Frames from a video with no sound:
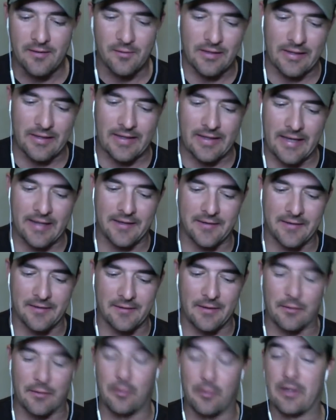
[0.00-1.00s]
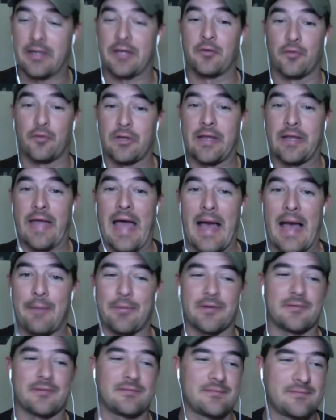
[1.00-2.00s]
like I could like where it could really
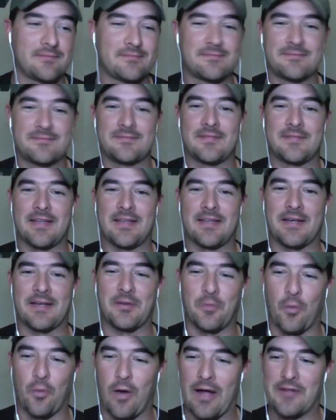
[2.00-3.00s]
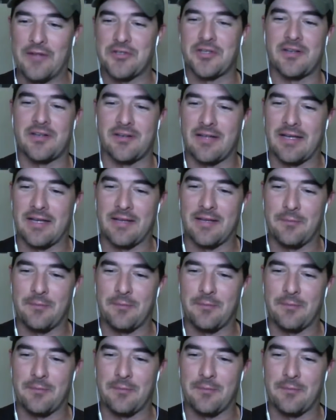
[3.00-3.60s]
happen and I could watch it and like